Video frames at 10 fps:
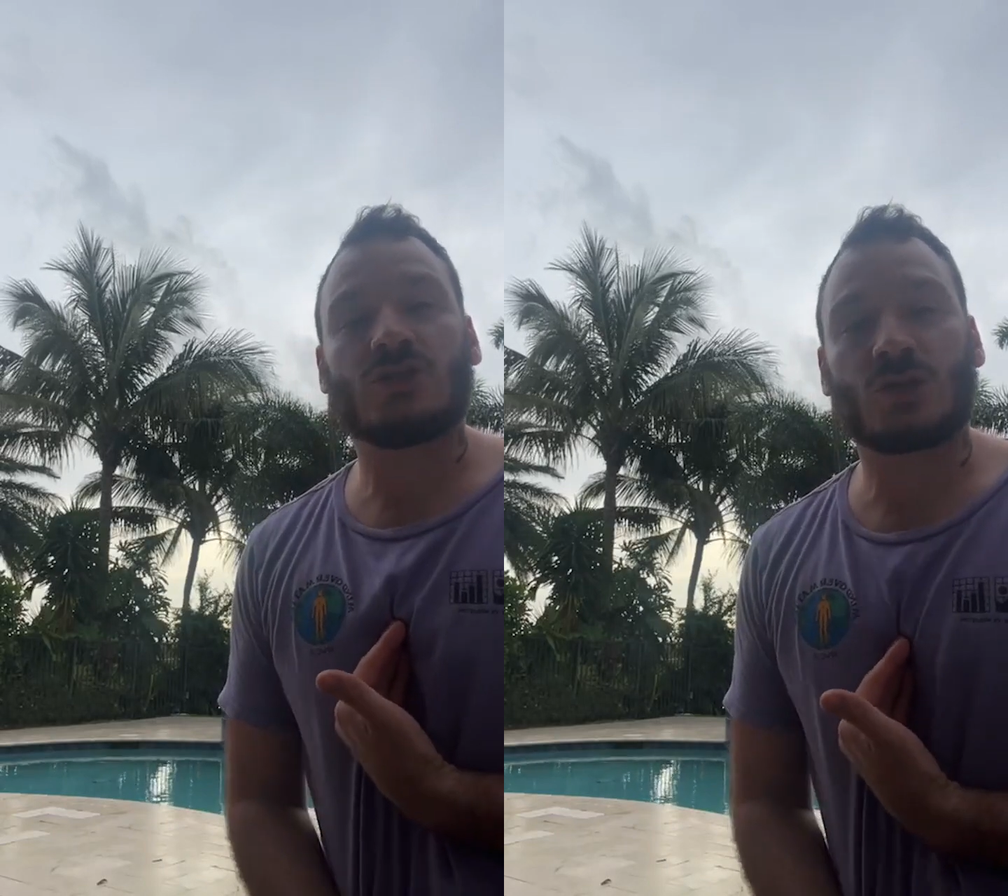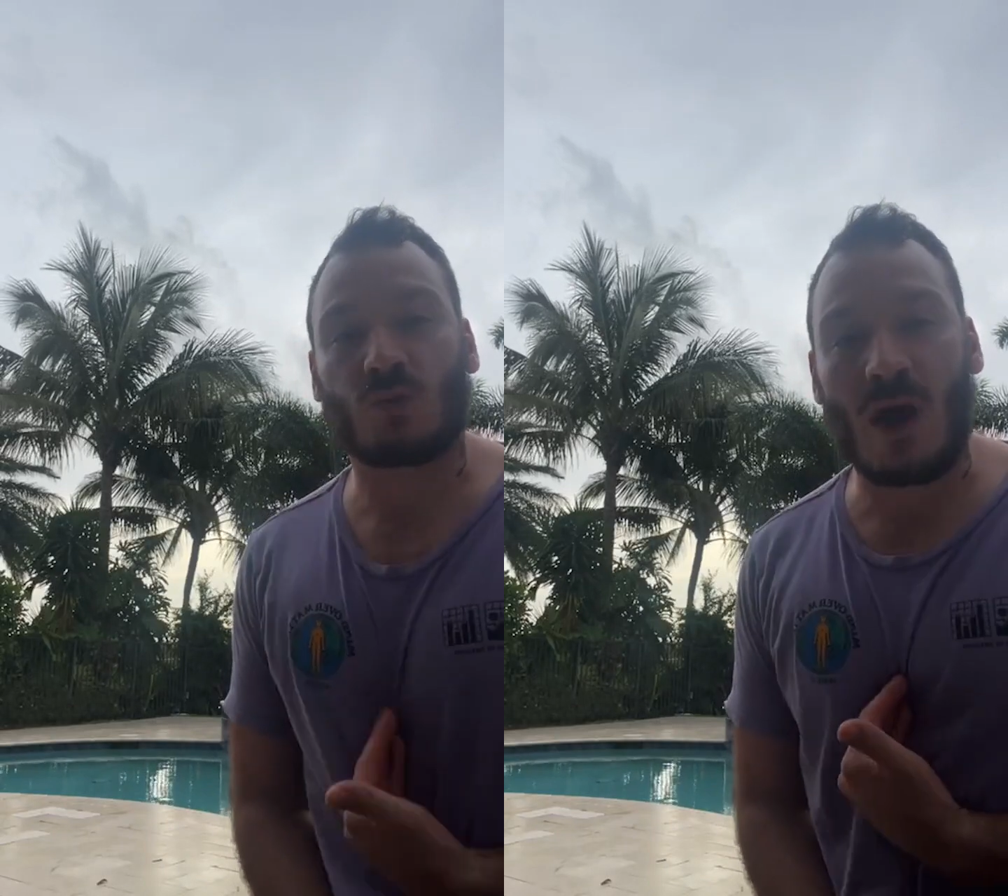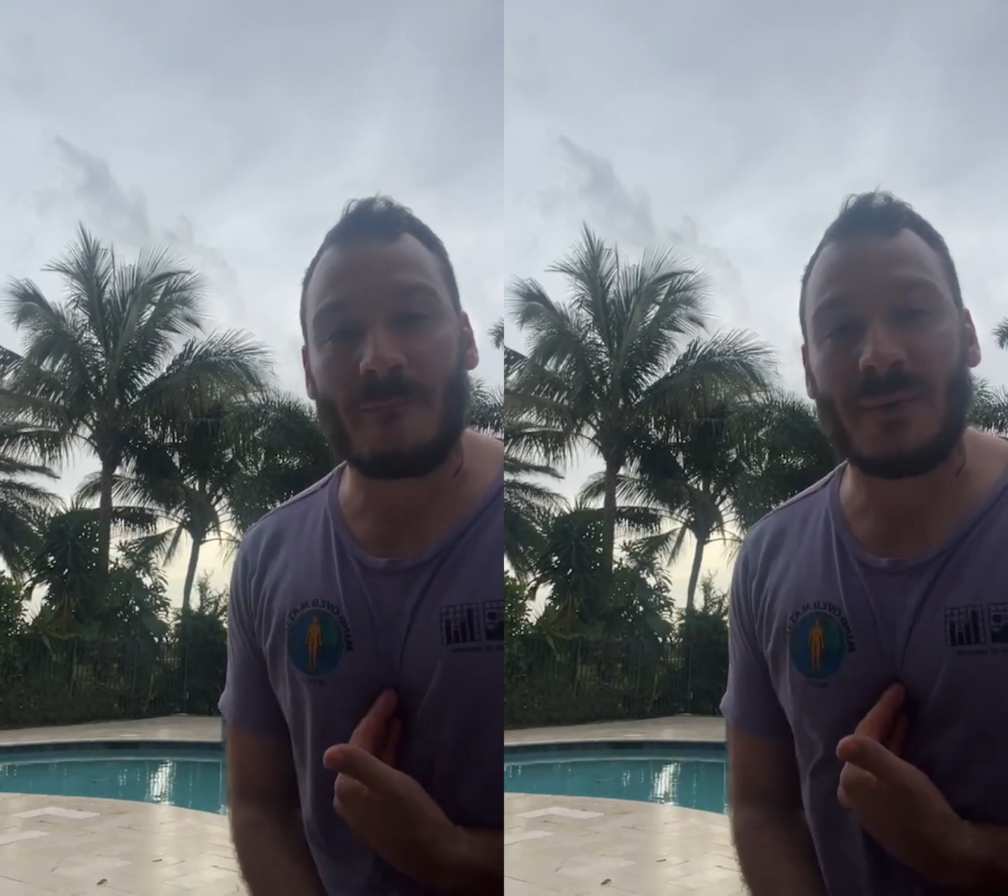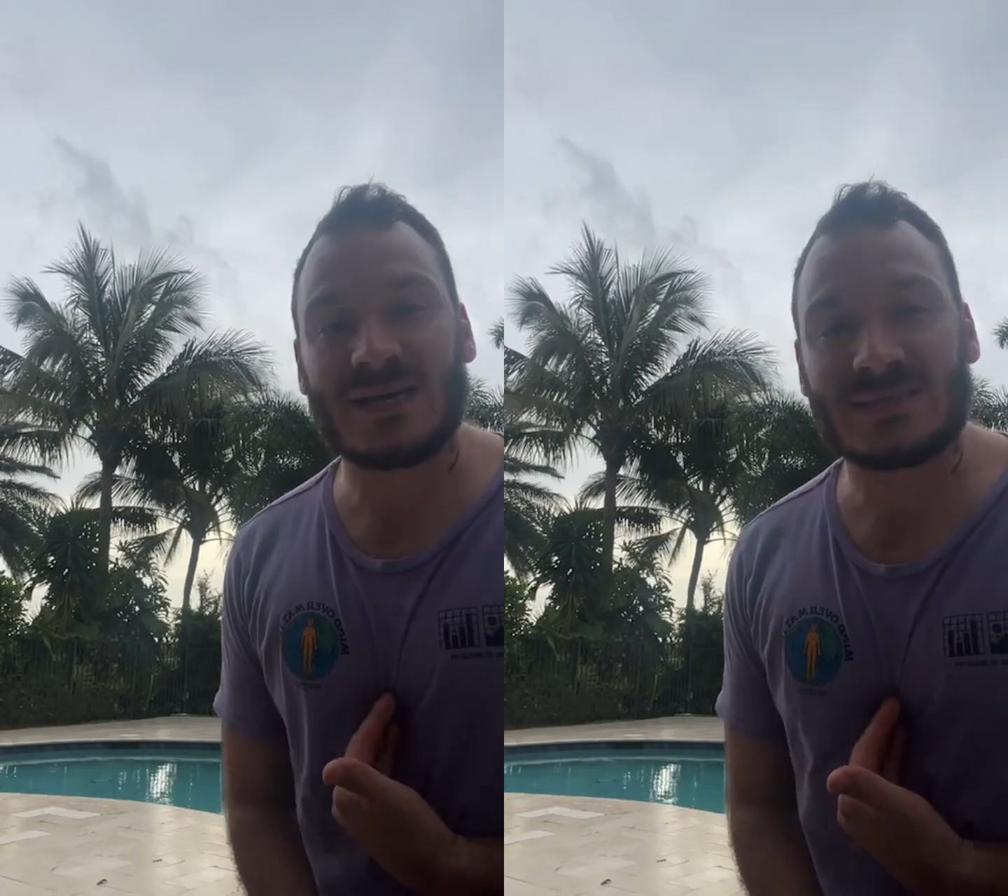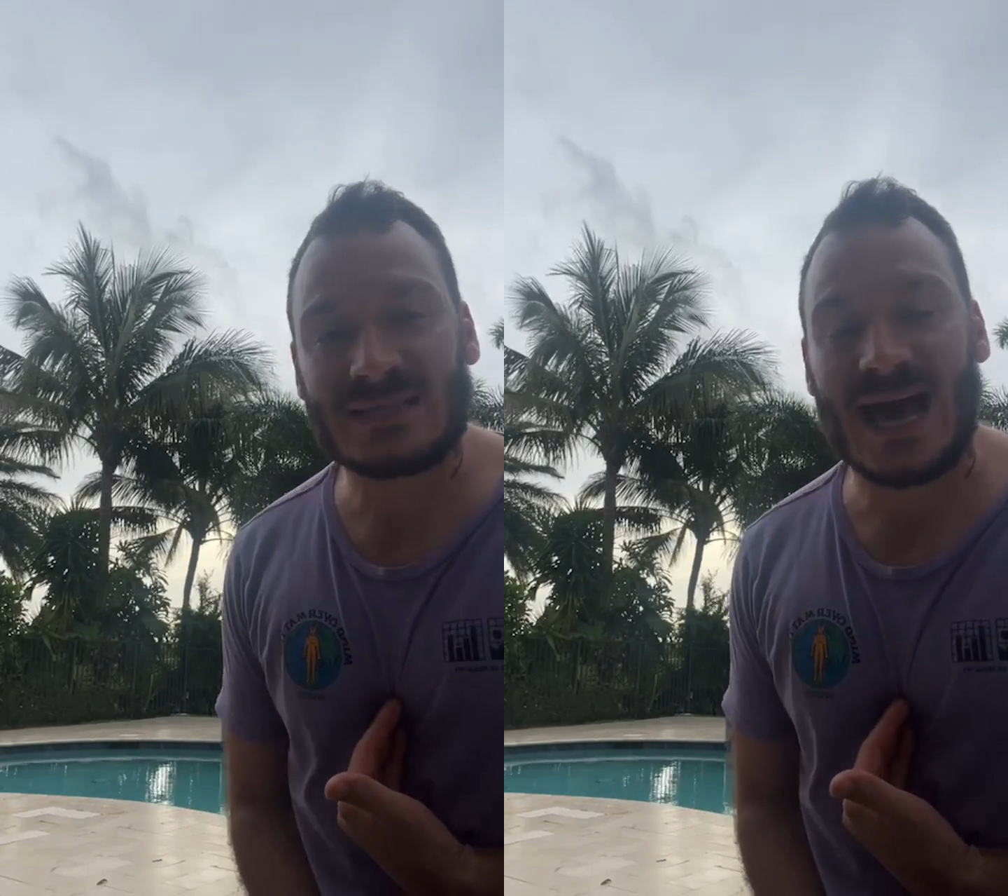
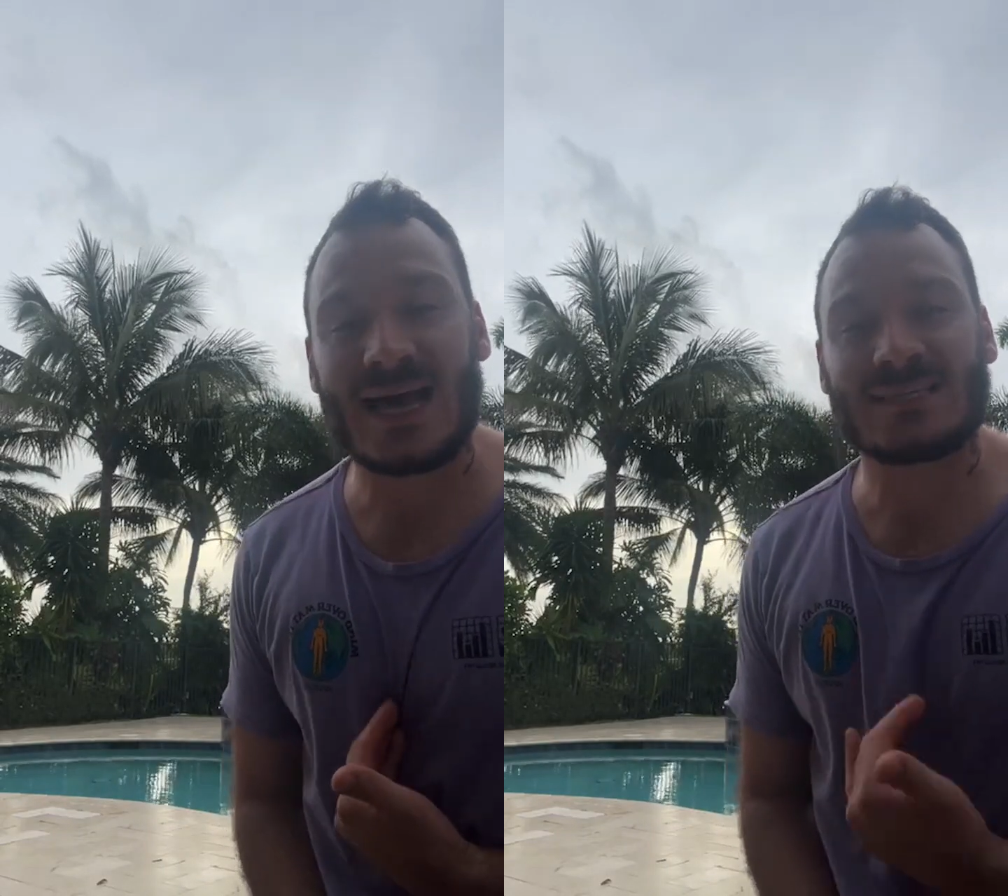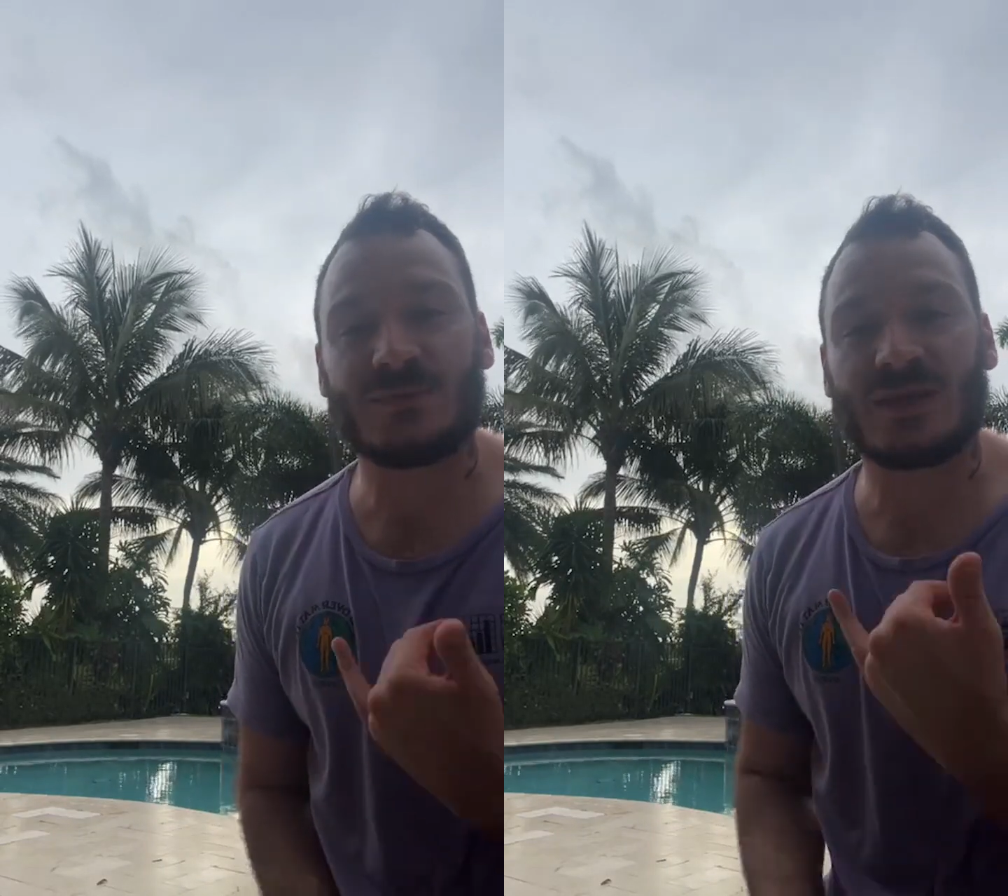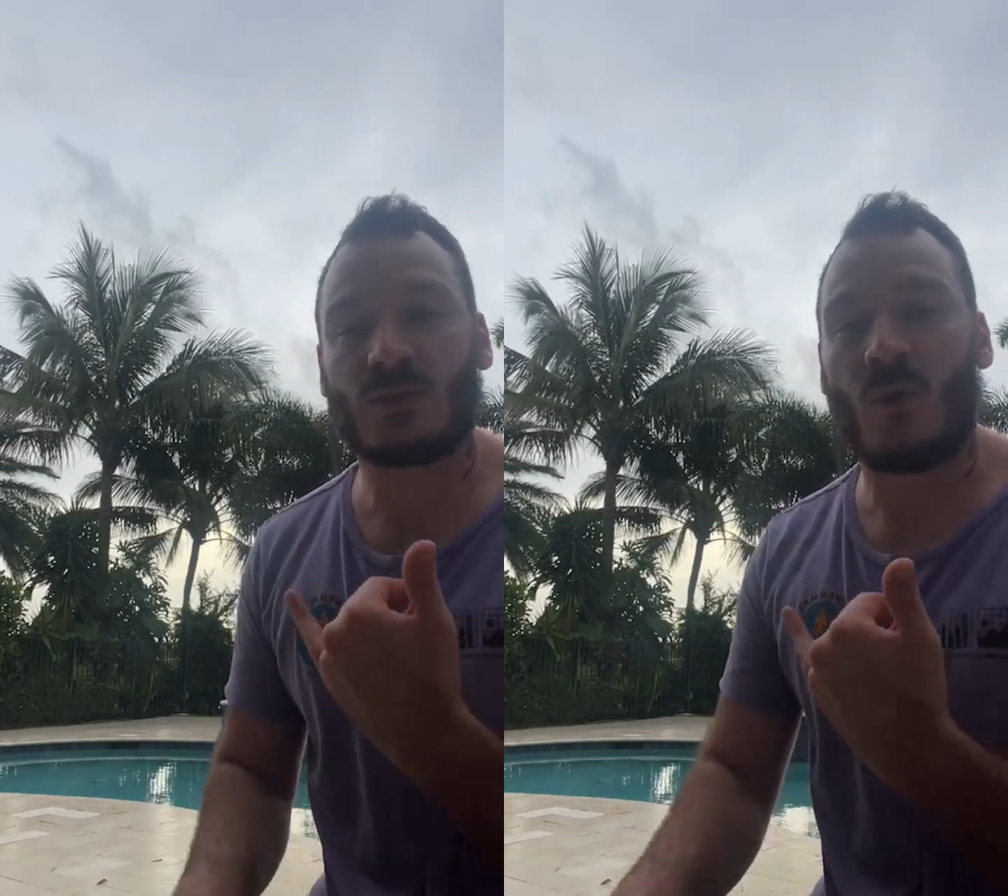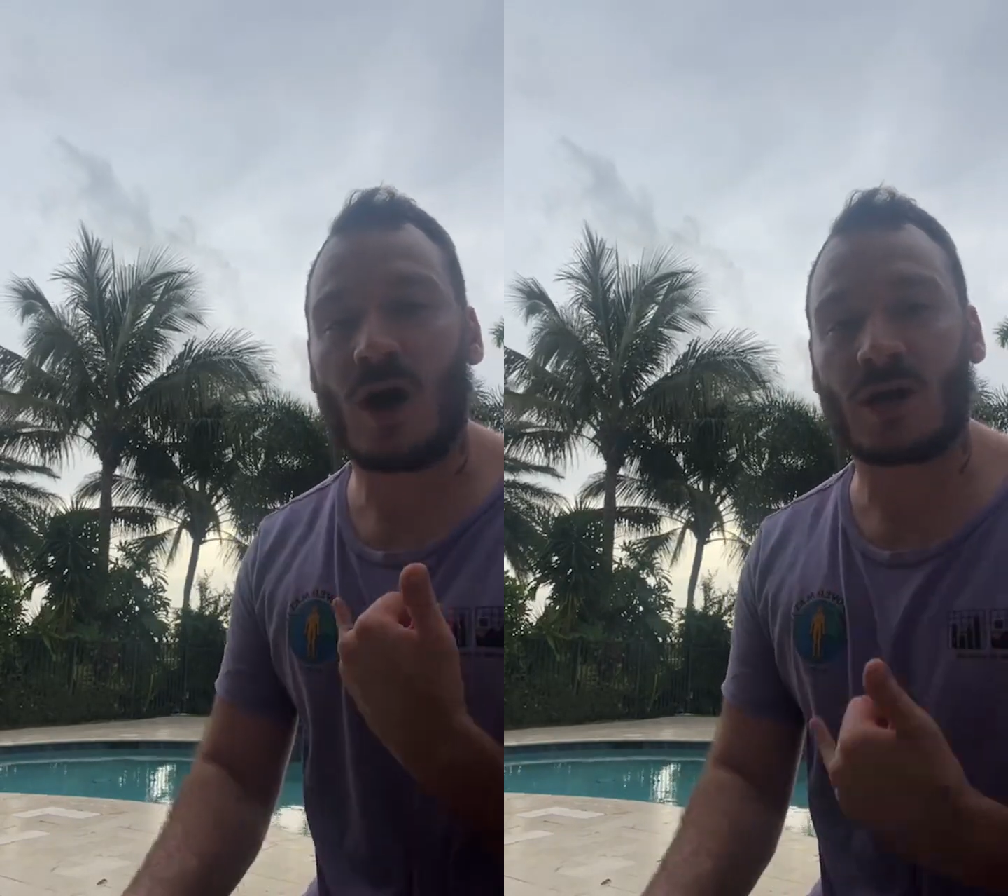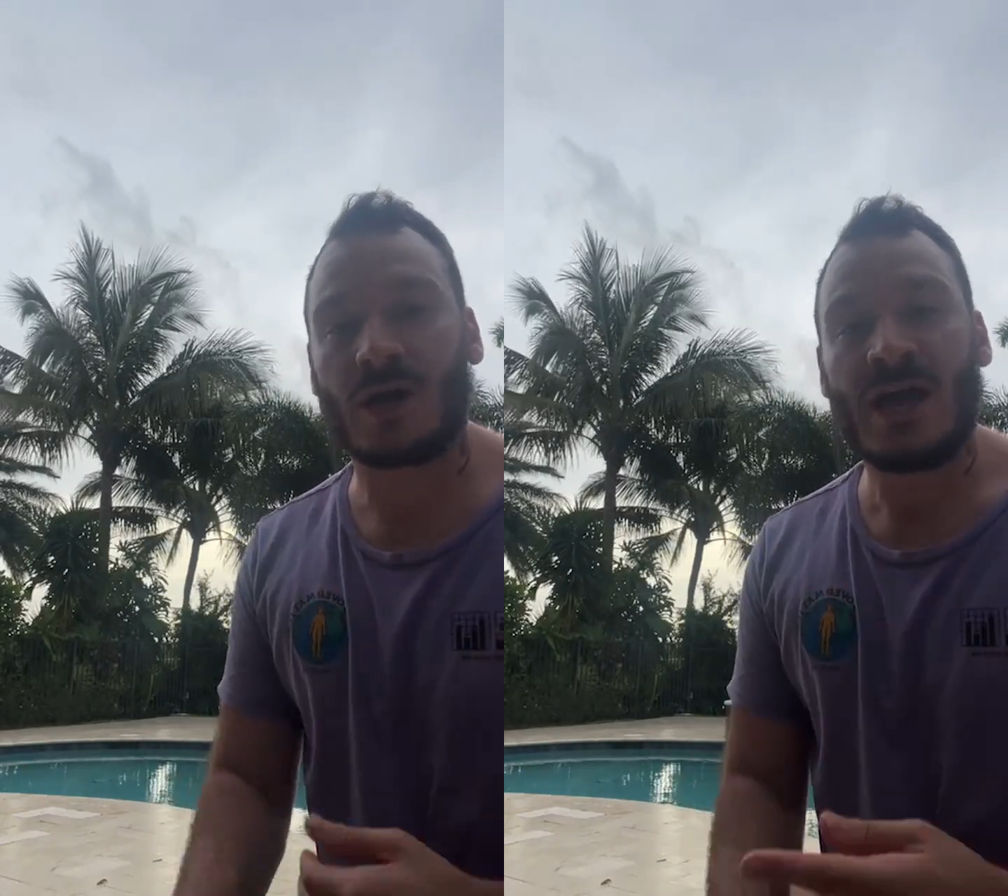traumatized with
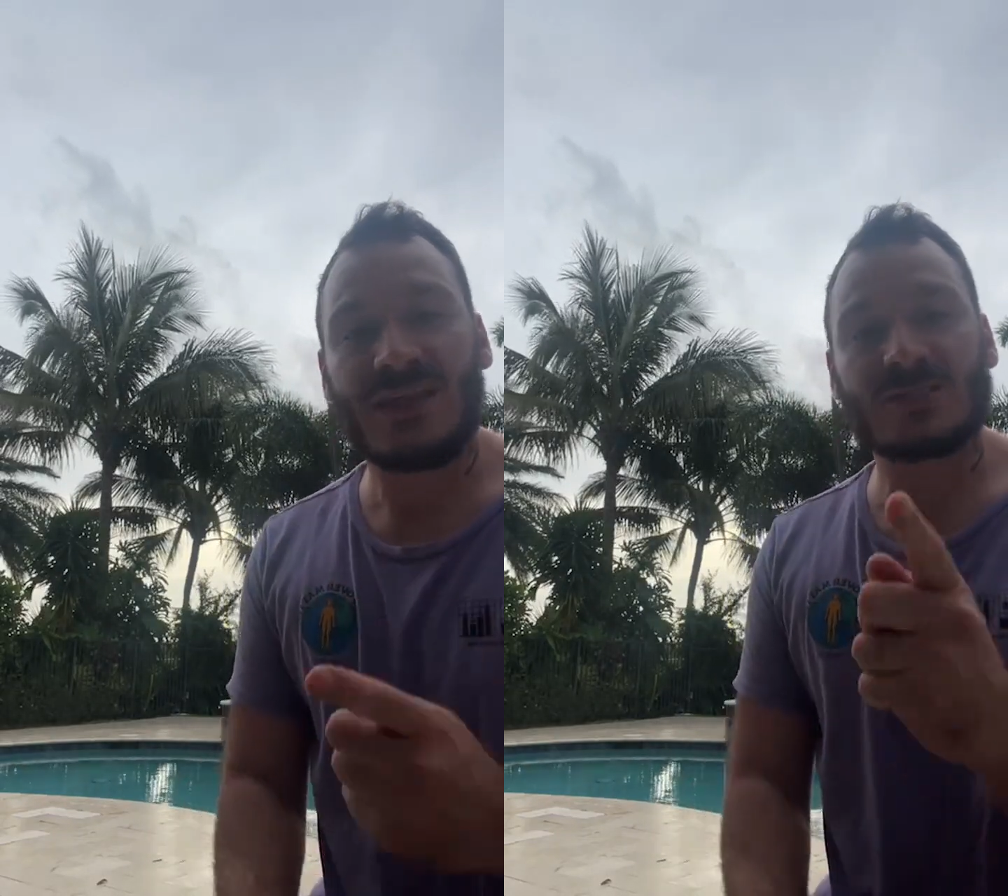water.